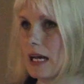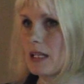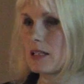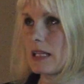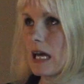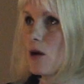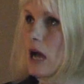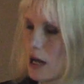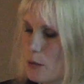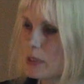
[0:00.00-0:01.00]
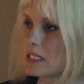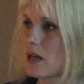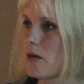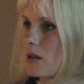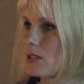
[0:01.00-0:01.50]
that there can be
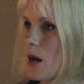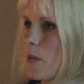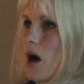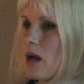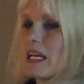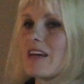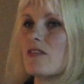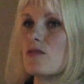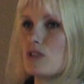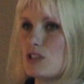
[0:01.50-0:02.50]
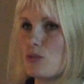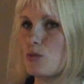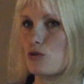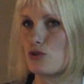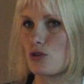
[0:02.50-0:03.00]
some uneven
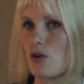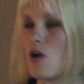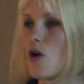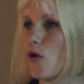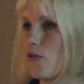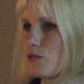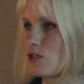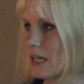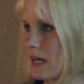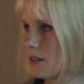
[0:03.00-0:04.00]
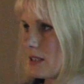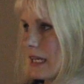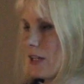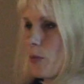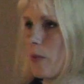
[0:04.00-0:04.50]
distribution of the cells
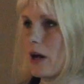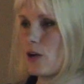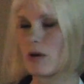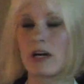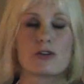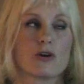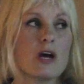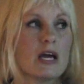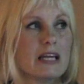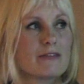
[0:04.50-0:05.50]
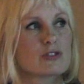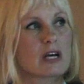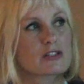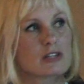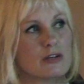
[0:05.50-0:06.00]
in the bioreactor. It was
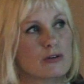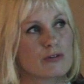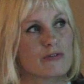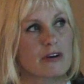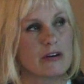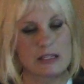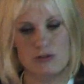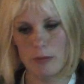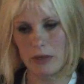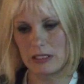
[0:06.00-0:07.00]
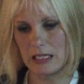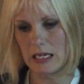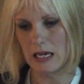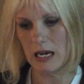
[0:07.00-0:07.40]
actually not a very dramatic